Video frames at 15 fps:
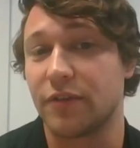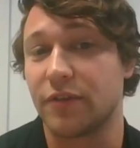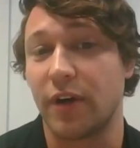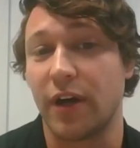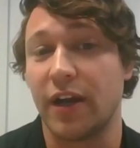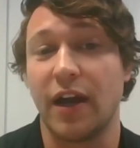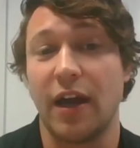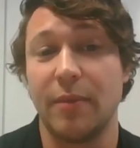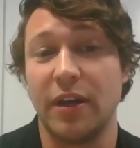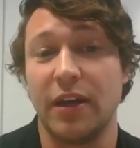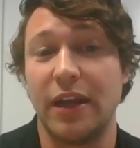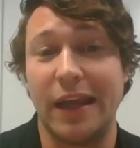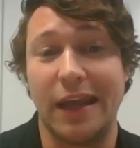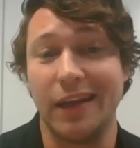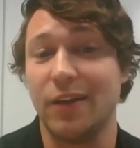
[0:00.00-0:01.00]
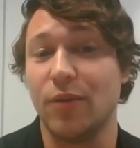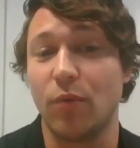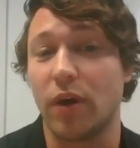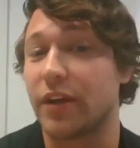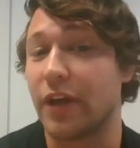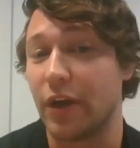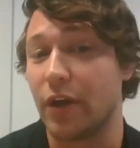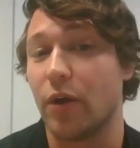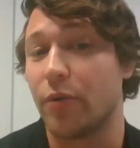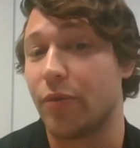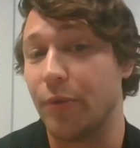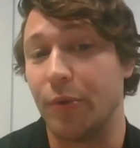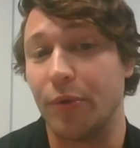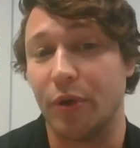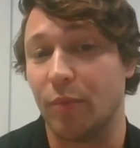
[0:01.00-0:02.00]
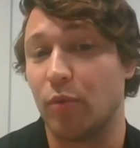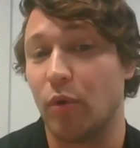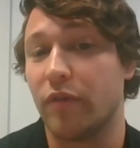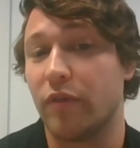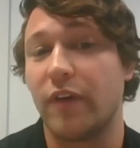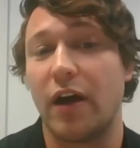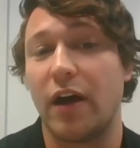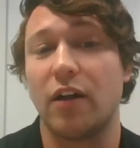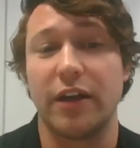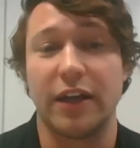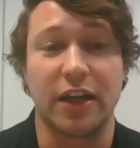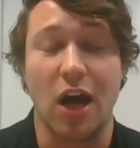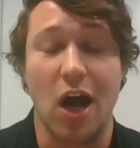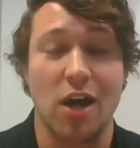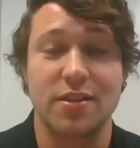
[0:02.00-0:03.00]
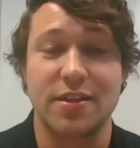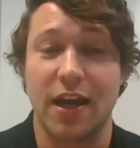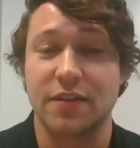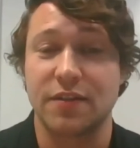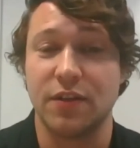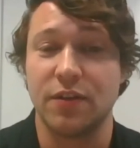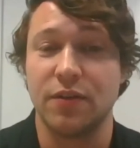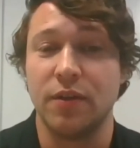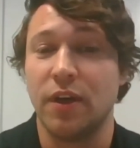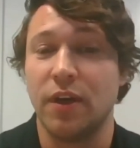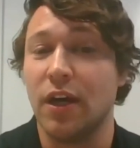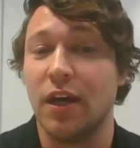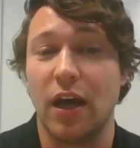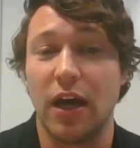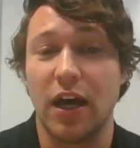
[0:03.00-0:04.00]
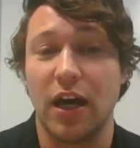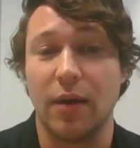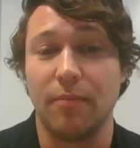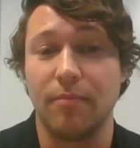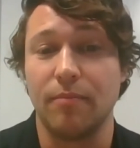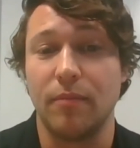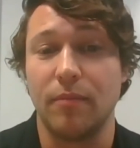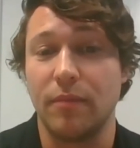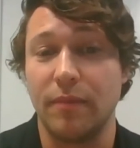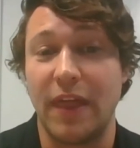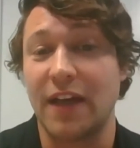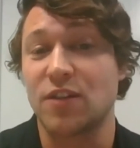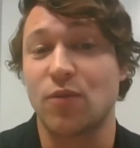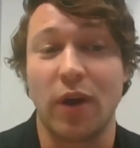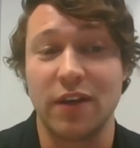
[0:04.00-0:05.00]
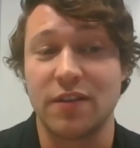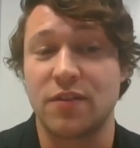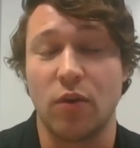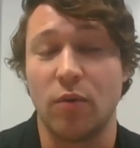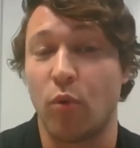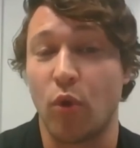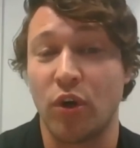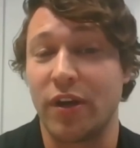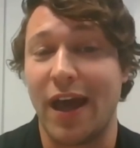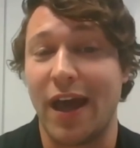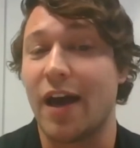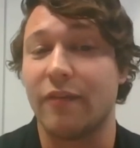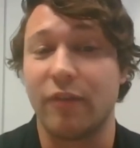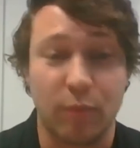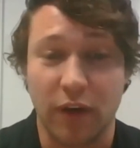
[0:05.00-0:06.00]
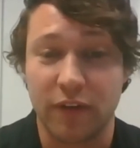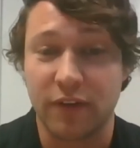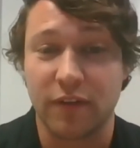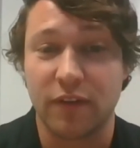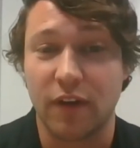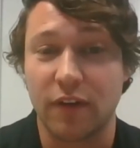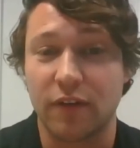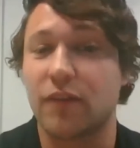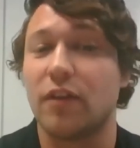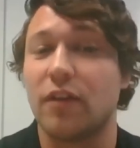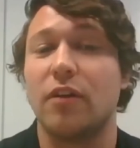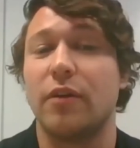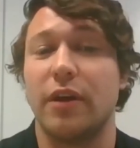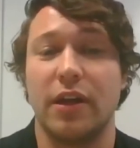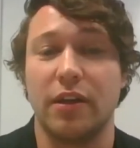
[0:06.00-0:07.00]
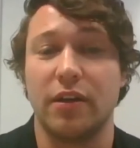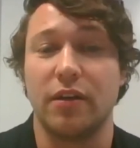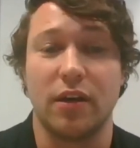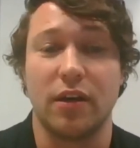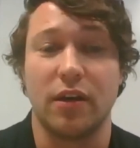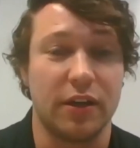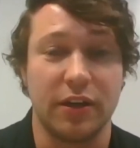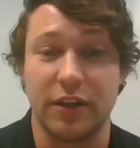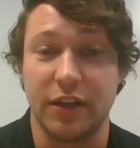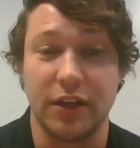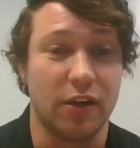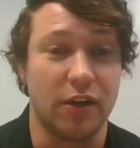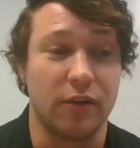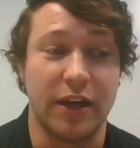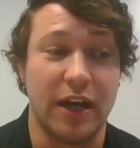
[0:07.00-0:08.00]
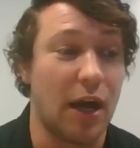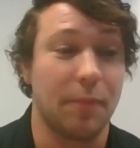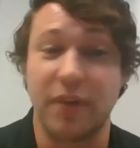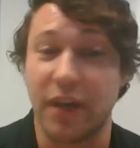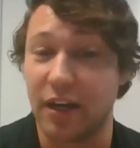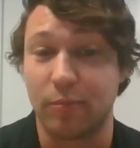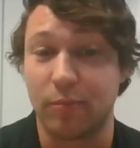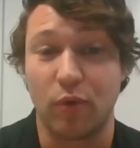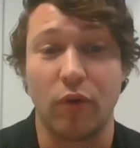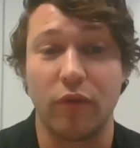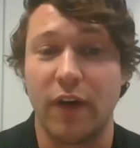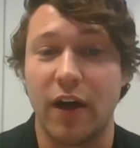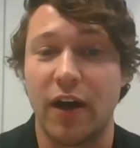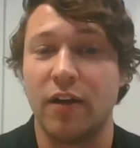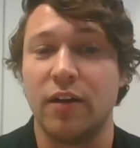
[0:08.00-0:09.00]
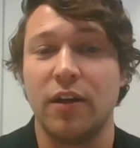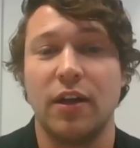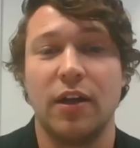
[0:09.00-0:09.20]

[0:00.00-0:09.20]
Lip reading: right? I mean, anyone can go through your profile and contact you. That's why it's so important to have a presence on Zillow and an updated profile,